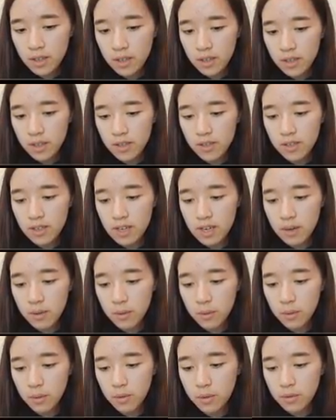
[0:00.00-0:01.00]
is
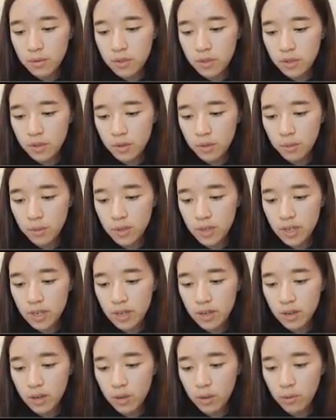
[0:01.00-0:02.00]
equal to
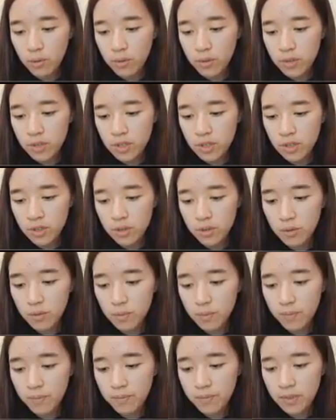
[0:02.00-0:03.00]
3 over 2.
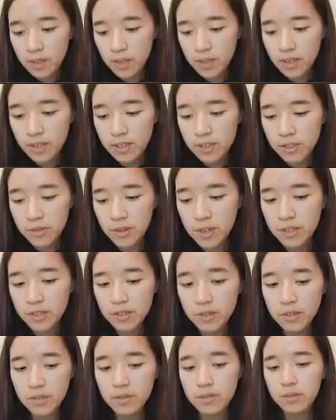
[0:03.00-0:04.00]
And that's our
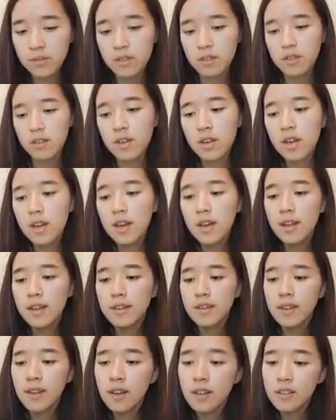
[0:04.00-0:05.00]
answer.
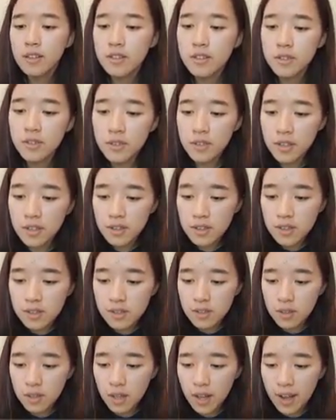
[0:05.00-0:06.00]
Now let's look at
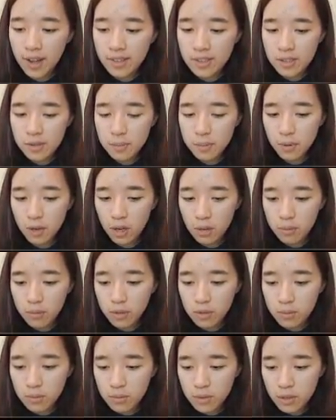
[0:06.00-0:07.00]
this last
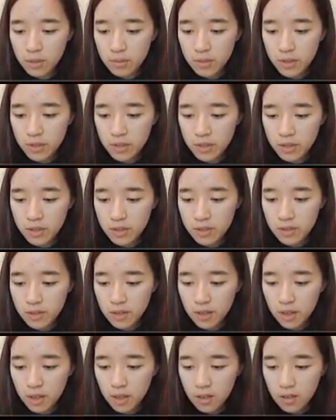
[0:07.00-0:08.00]
problem. Let me just
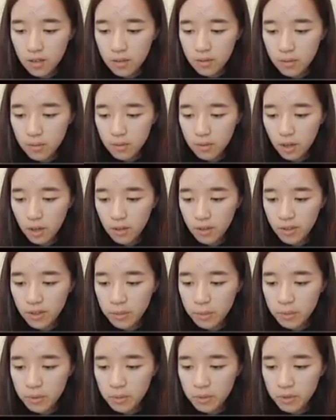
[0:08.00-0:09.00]
outline
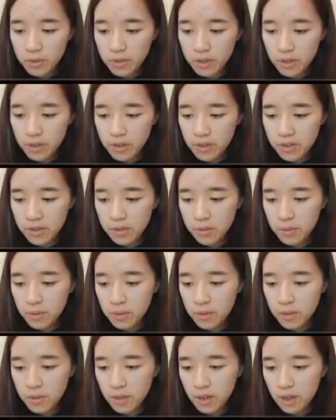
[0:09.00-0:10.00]
the perimeter here so we
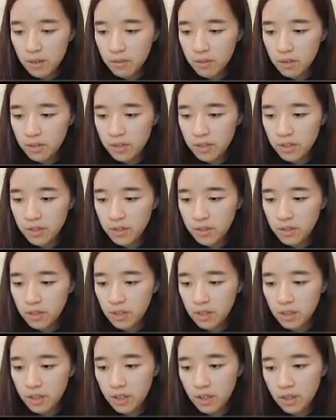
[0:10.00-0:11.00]
don't have all this other
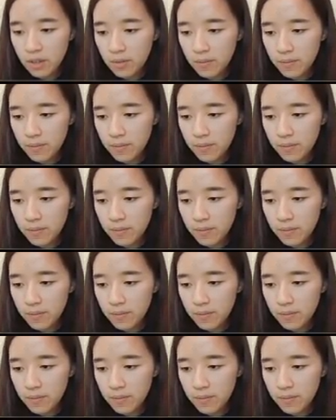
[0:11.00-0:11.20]
clutter.